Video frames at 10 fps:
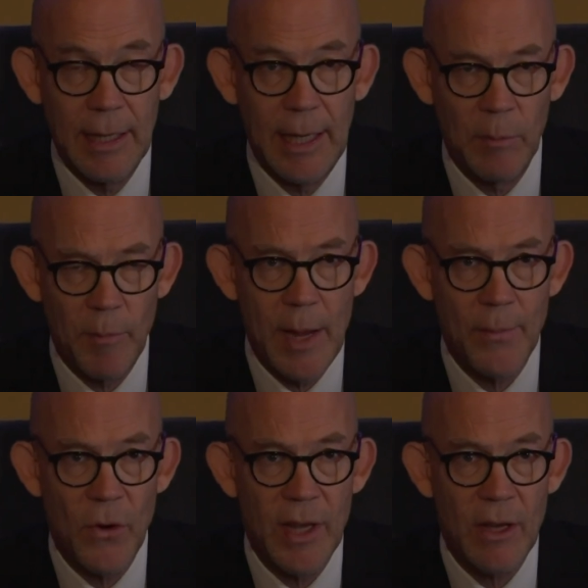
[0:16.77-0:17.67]
in
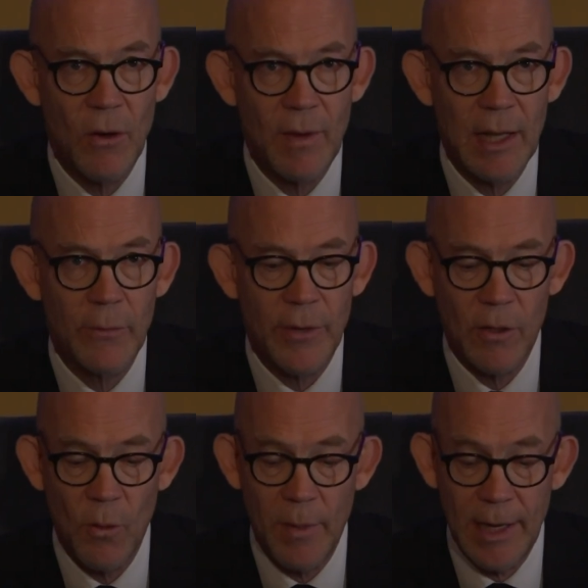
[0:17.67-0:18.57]
memory of
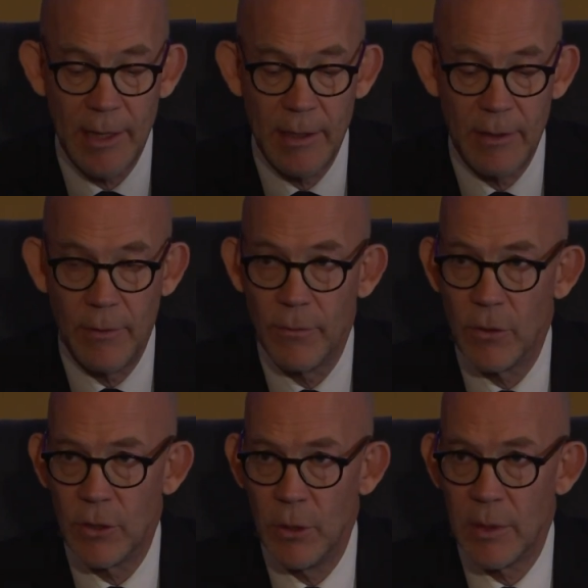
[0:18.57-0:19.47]
Alfred Nobel
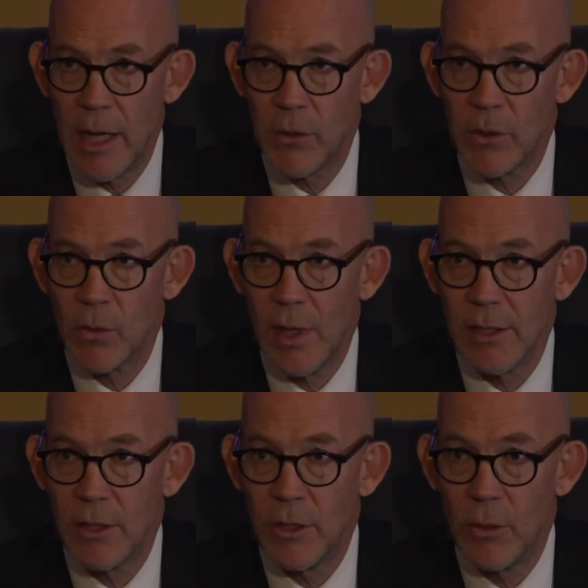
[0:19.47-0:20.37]
for
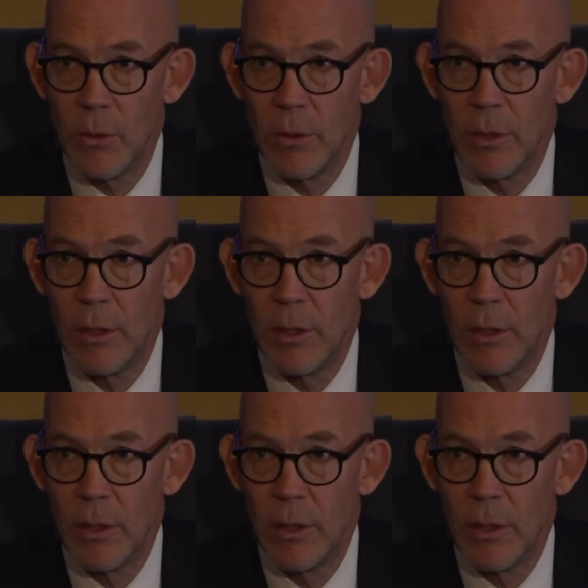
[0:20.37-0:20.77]
2022